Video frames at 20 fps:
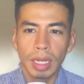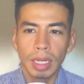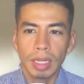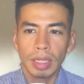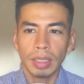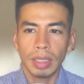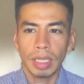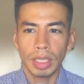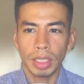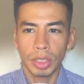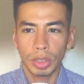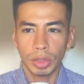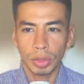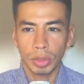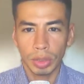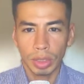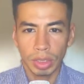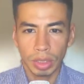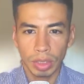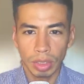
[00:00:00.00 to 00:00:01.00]
then your
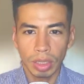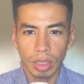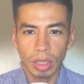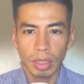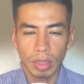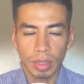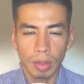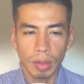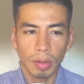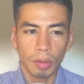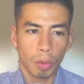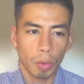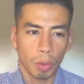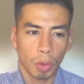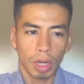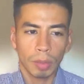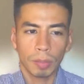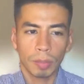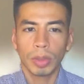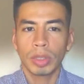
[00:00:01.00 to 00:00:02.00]

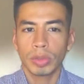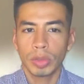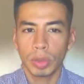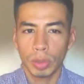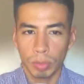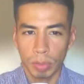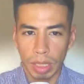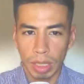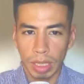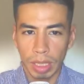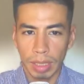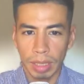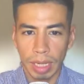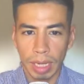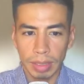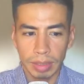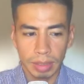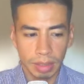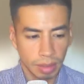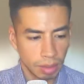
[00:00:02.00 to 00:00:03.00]
QuickBooks will
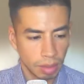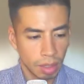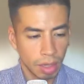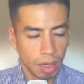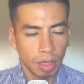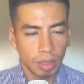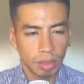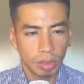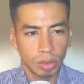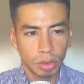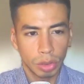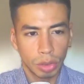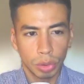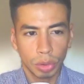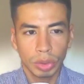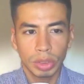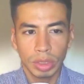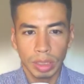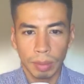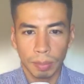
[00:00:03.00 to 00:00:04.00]
recognize it two
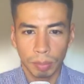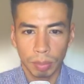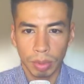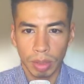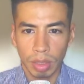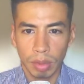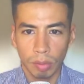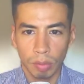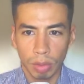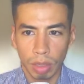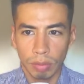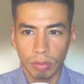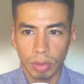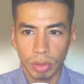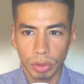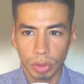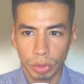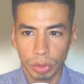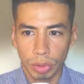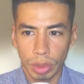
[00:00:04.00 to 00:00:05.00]
separate revenue
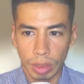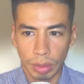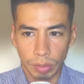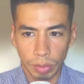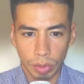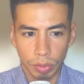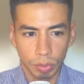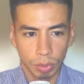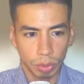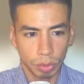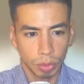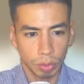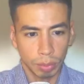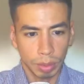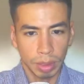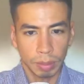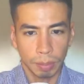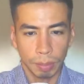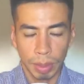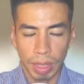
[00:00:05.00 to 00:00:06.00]
streams, which would be
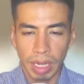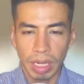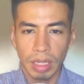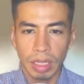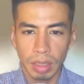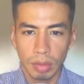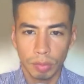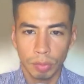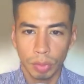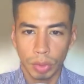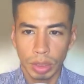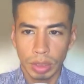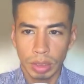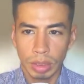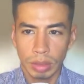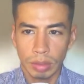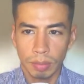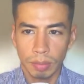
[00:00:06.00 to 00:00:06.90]
the paid invoice